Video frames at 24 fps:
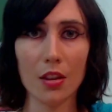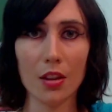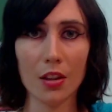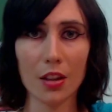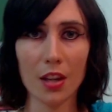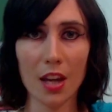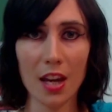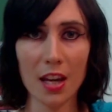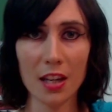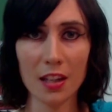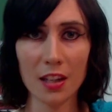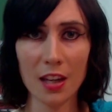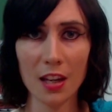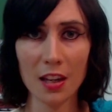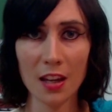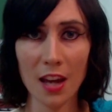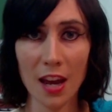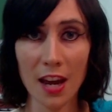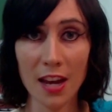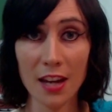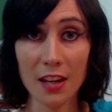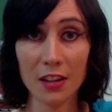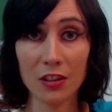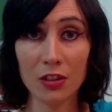The
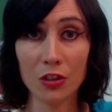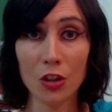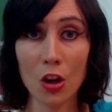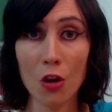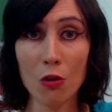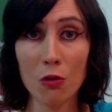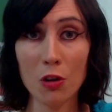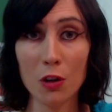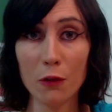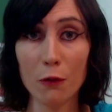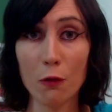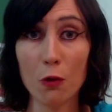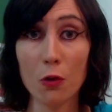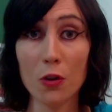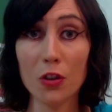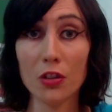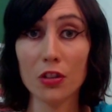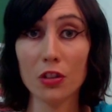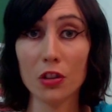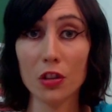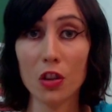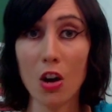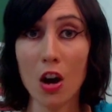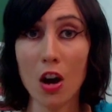KKK is known for
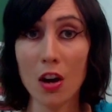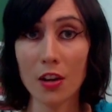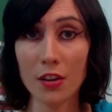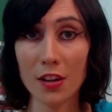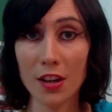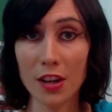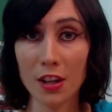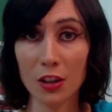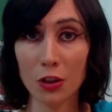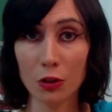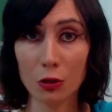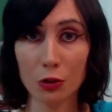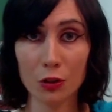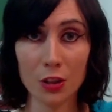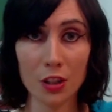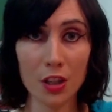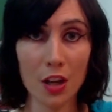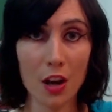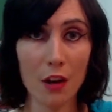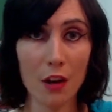its long history